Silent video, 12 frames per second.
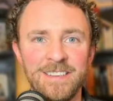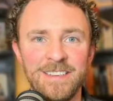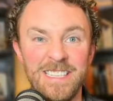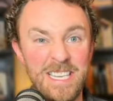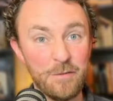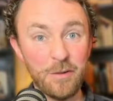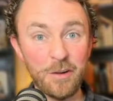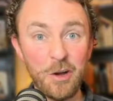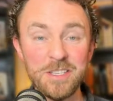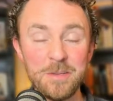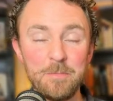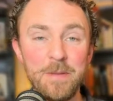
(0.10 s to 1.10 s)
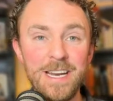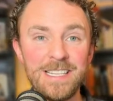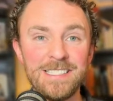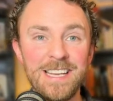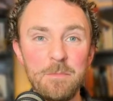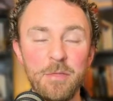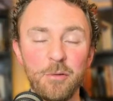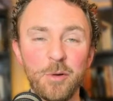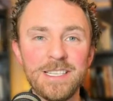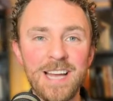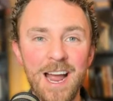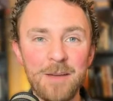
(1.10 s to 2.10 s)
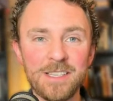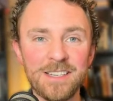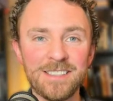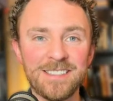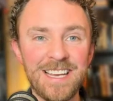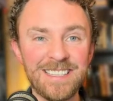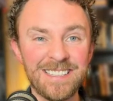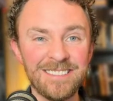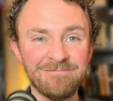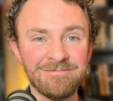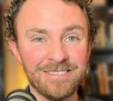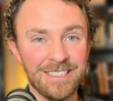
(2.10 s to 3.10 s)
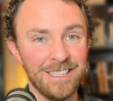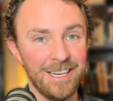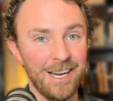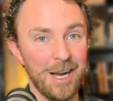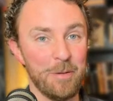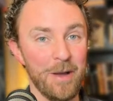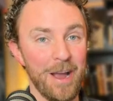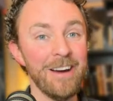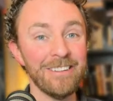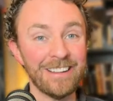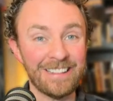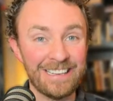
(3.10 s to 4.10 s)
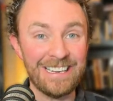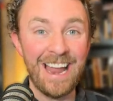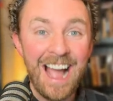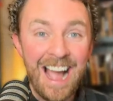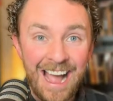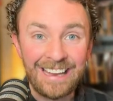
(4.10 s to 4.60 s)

Difficult to beat a team three times in a season? Apparently not.